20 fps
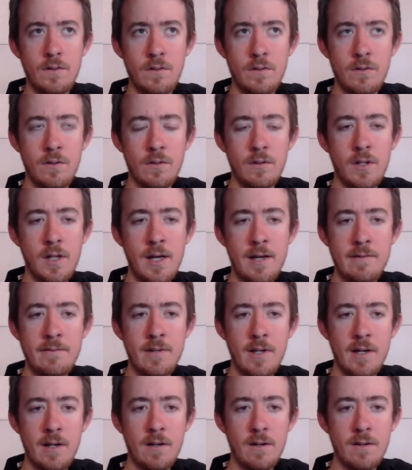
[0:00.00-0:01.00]
you're alive
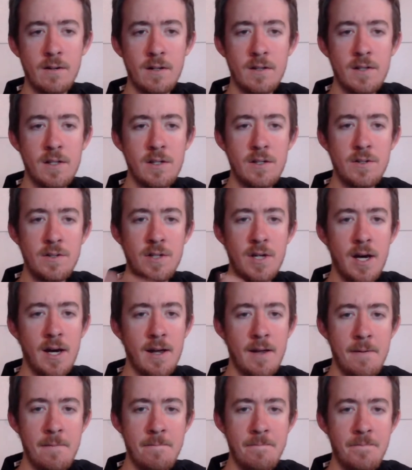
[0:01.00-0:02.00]
now, and then you
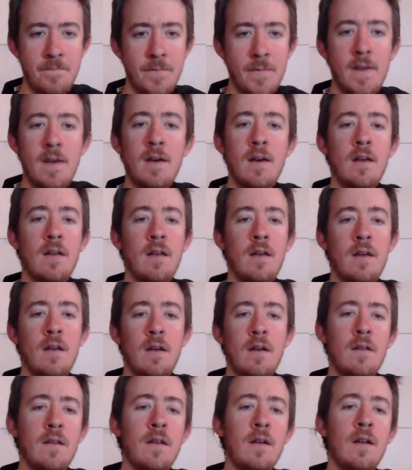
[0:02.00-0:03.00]
die.
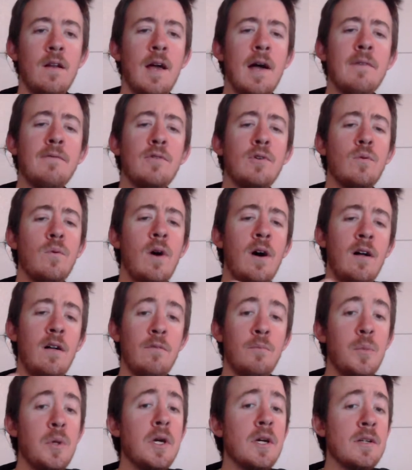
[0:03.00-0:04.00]
And then after a while
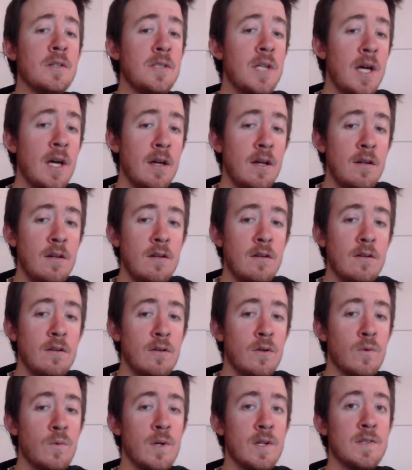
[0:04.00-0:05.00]
of being dead,
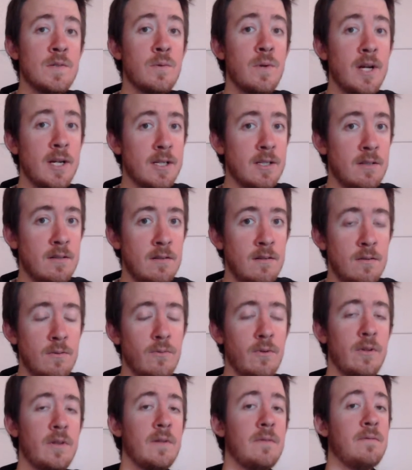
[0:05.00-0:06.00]
you're resurrected
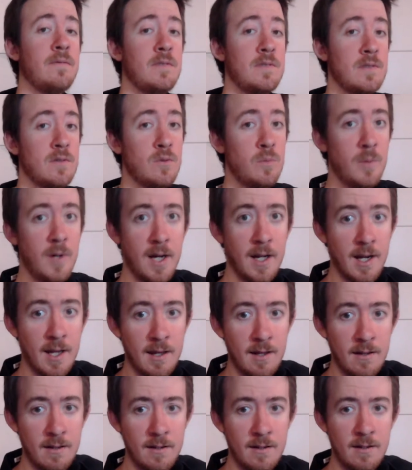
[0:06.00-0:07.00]
with a physical
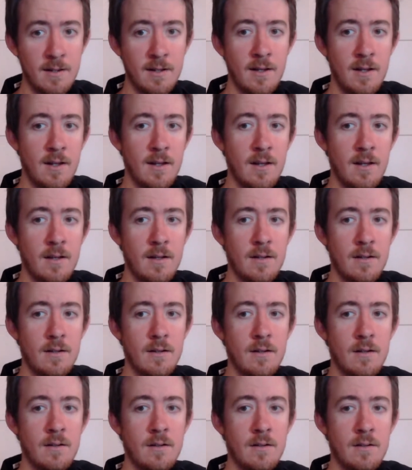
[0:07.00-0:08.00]
body.
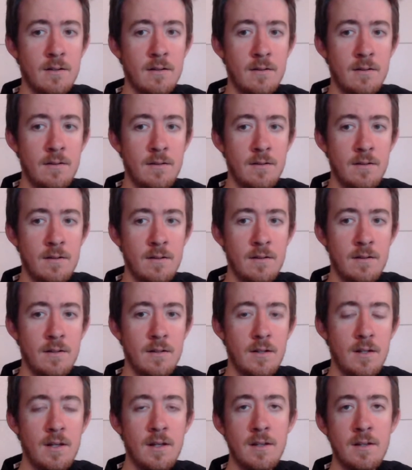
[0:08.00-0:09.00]

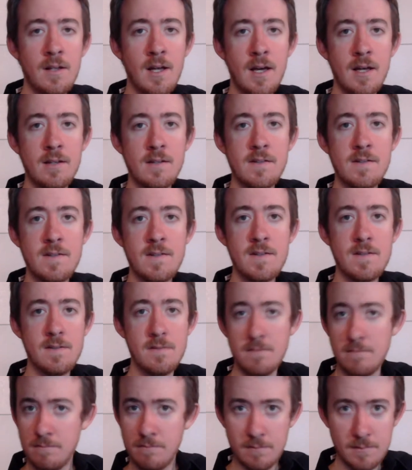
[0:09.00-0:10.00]
And that's
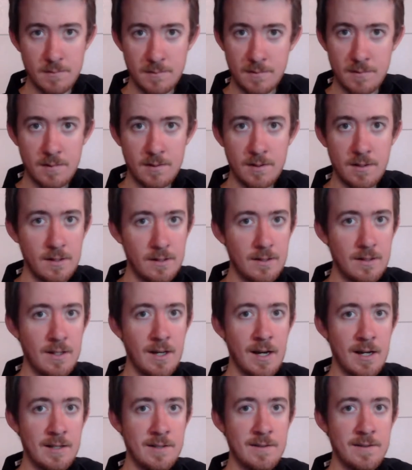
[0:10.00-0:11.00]

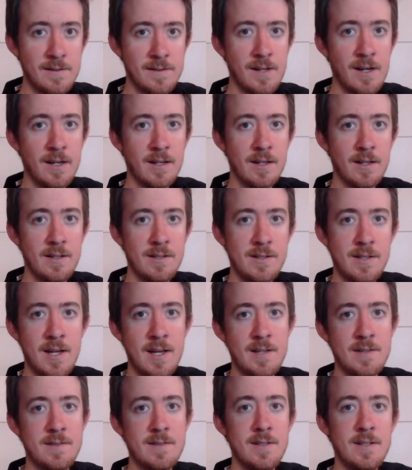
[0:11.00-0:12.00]
not
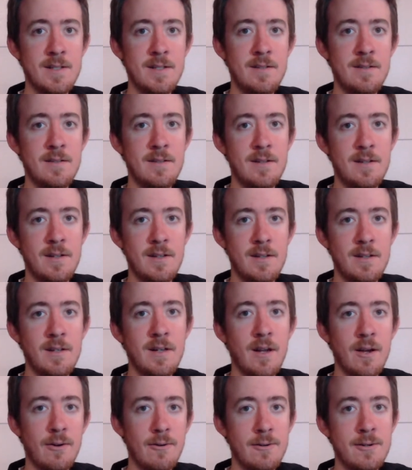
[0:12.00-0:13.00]
contested
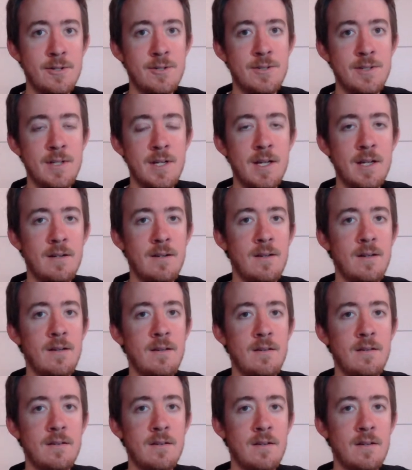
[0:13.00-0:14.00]
in Christianity.